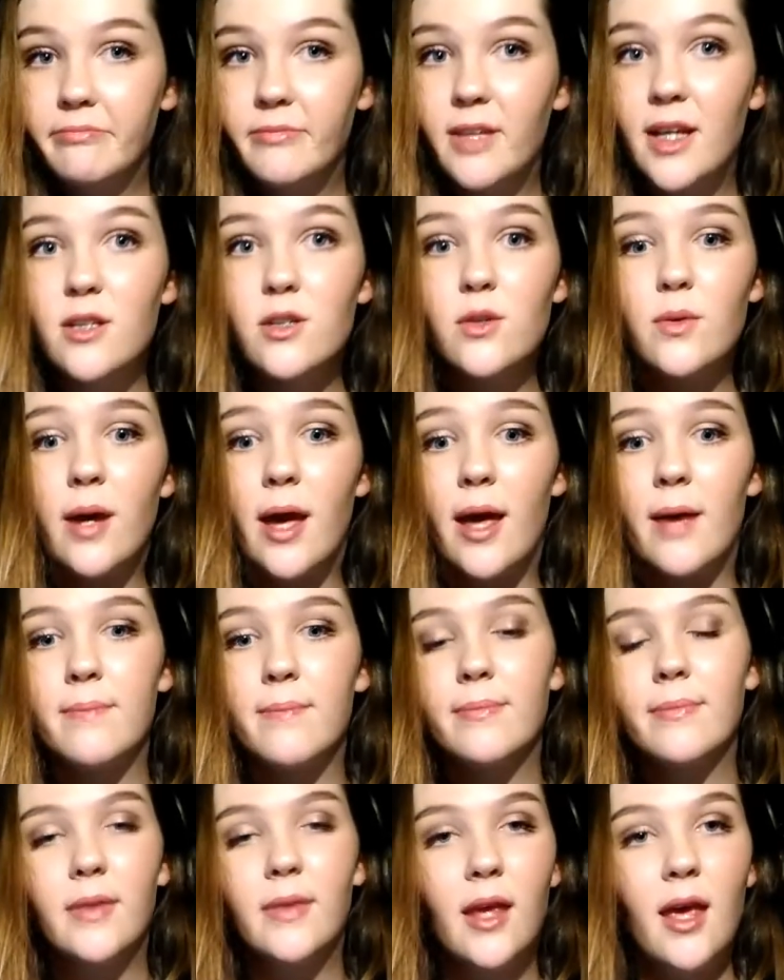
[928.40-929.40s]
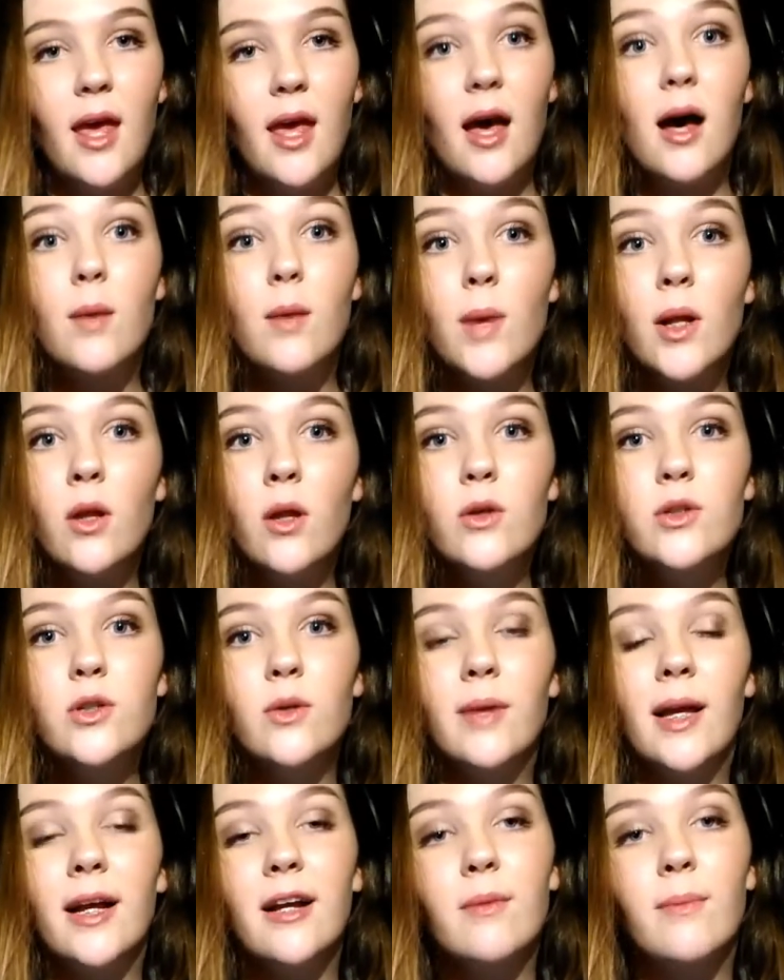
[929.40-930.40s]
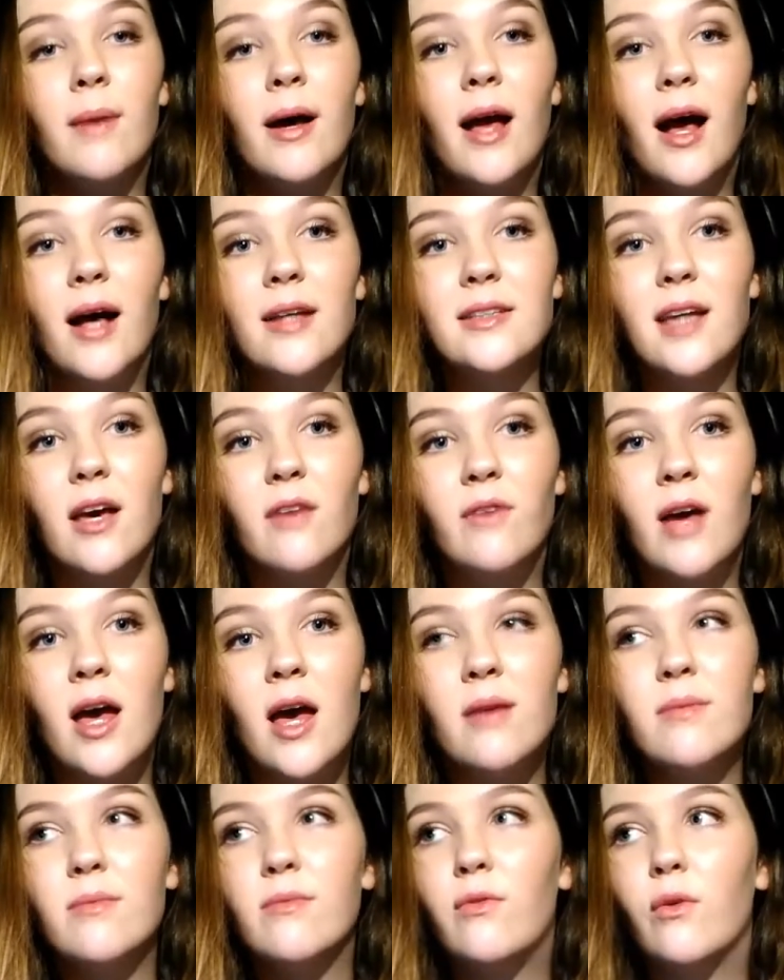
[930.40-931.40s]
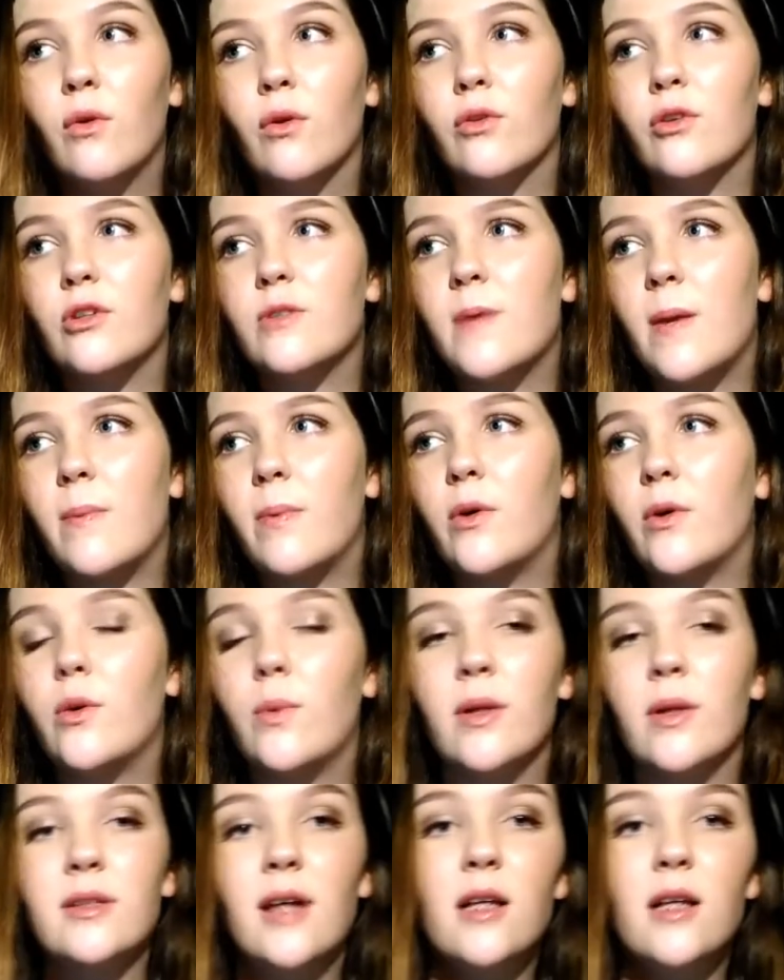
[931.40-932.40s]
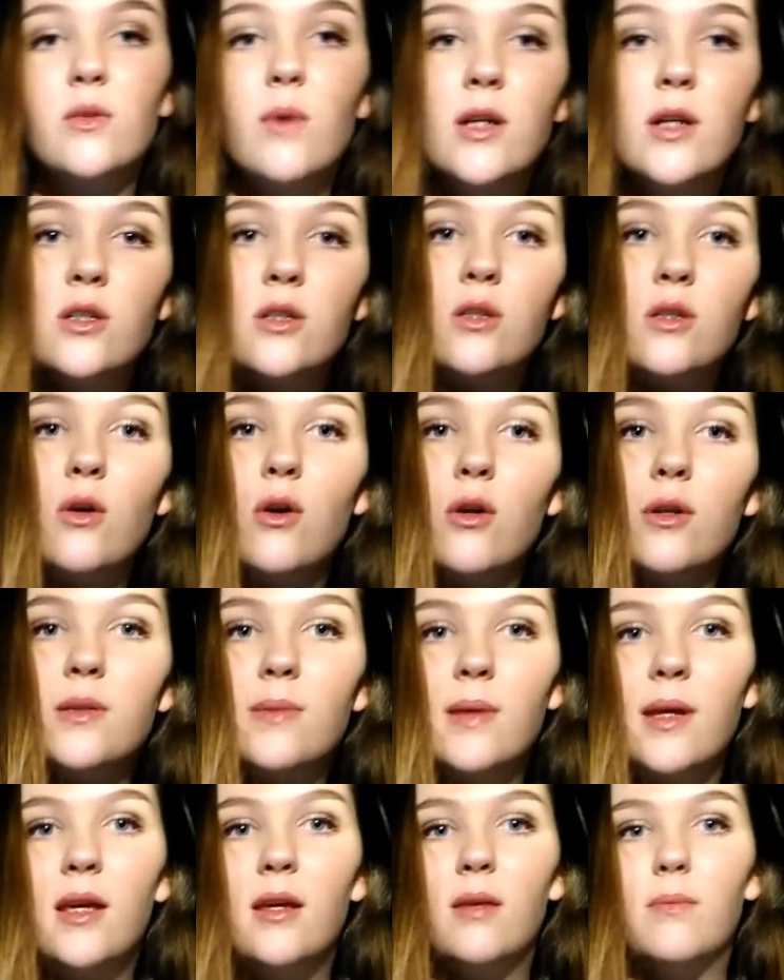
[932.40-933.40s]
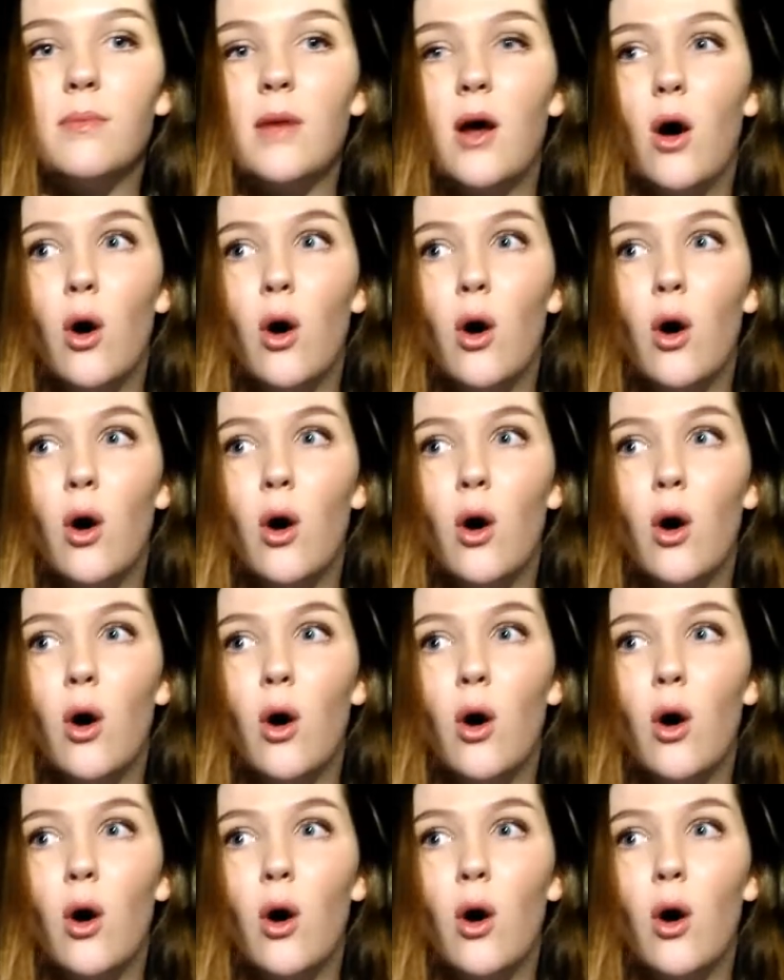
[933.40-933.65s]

That's okay. I'll also link my Ask FM for those people who want to ask questions anonymously,